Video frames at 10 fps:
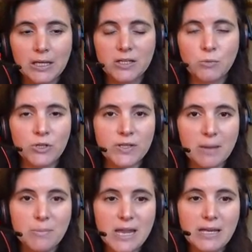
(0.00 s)
So what does
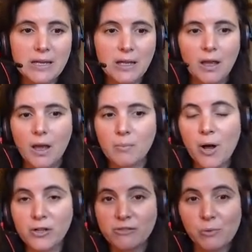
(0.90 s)
that mean?
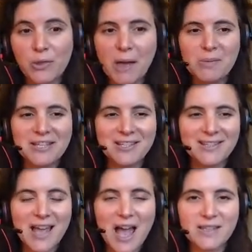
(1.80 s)
Part of what that means
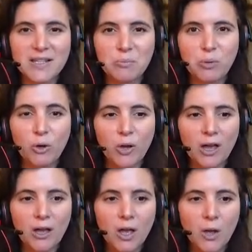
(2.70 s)
is that as an
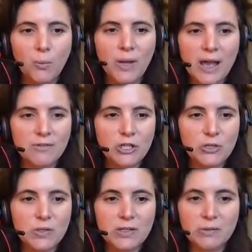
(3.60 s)
employer, we have a
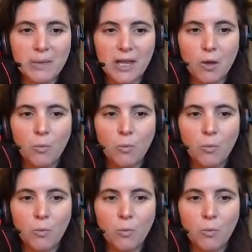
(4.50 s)
duty to make